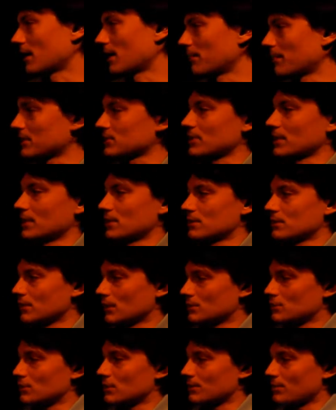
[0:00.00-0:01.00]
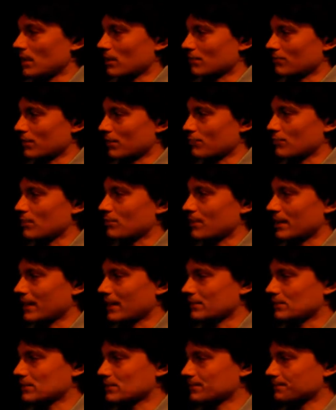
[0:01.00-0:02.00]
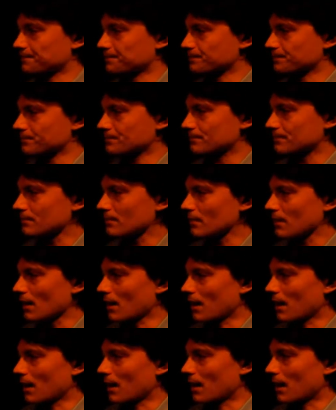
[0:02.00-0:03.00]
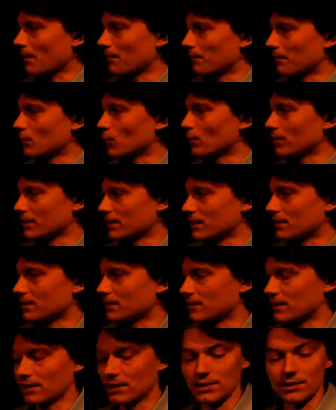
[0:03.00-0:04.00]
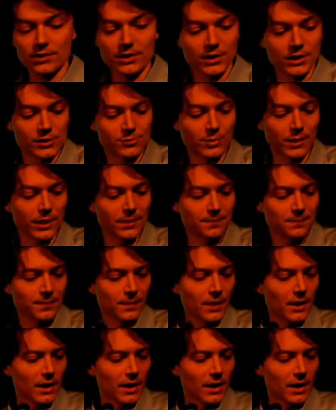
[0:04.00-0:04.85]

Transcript: basically a 2D model of the 3 planes within the display.